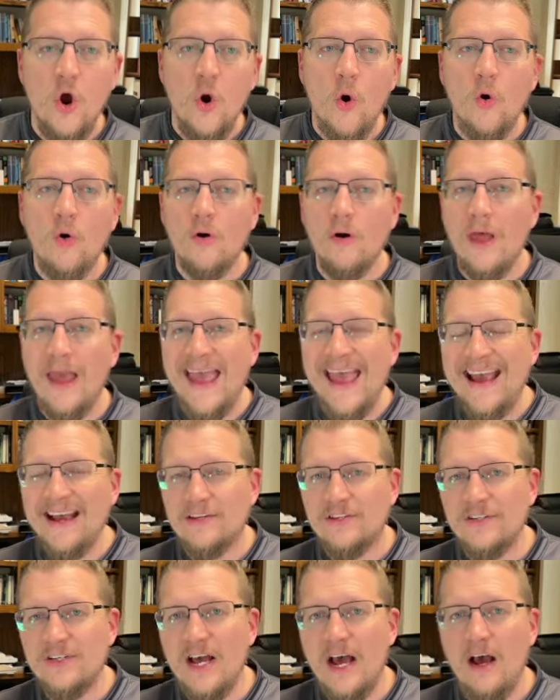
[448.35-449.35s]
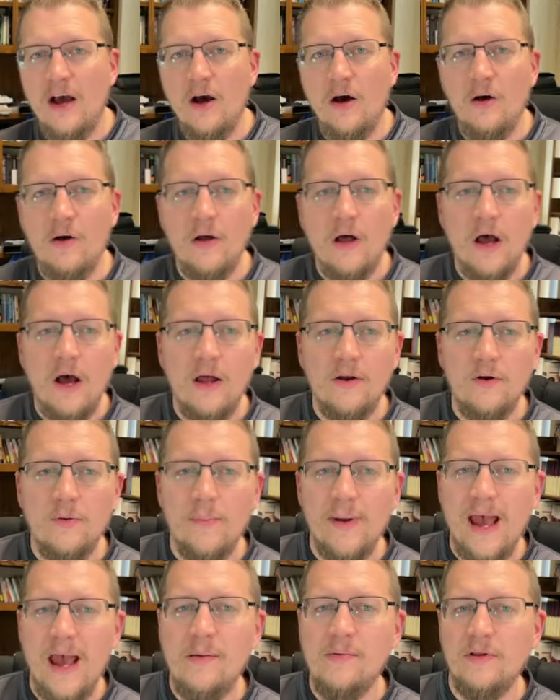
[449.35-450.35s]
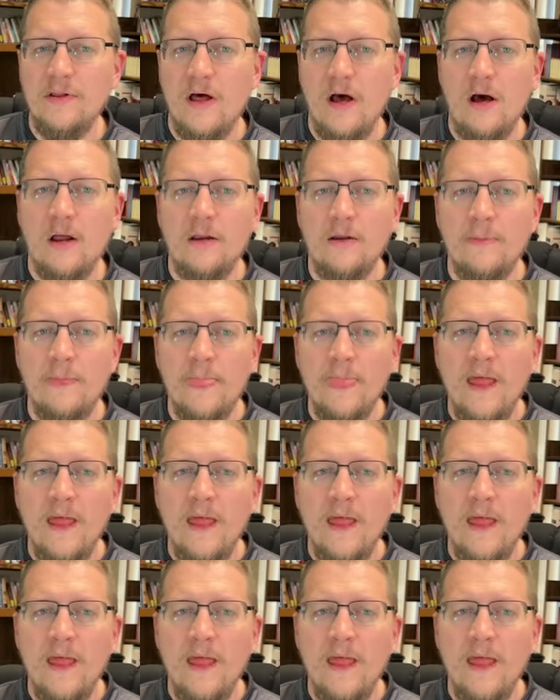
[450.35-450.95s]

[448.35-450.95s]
or in exile under Babylon.